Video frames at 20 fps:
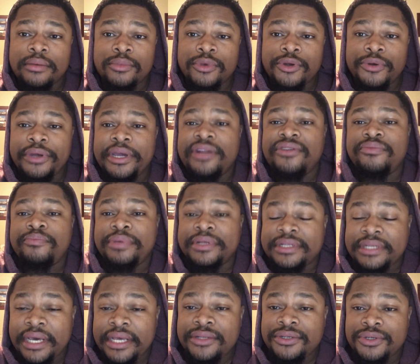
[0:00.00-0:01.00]
creative
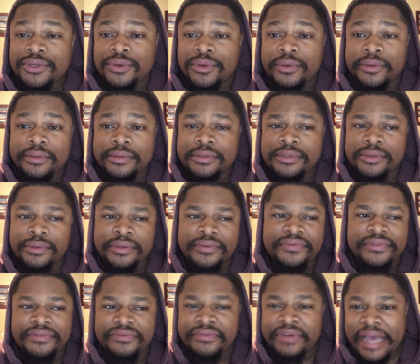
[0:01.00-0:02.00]
potential, sort
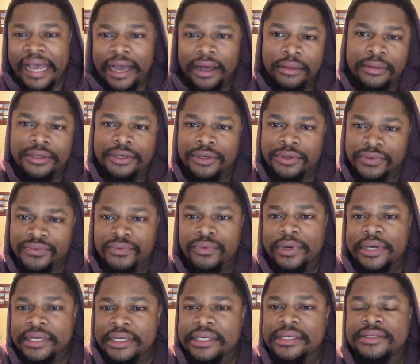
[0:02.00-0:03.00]
of the value of
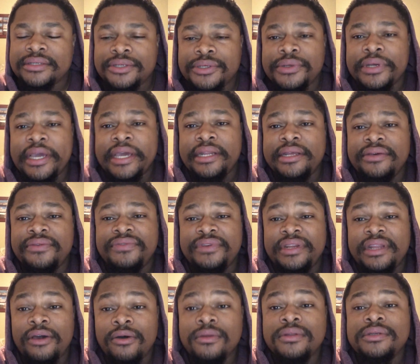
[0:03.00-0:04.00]
what is creative,
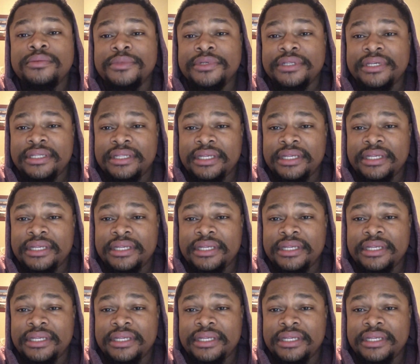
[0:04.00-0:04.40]
and ultimately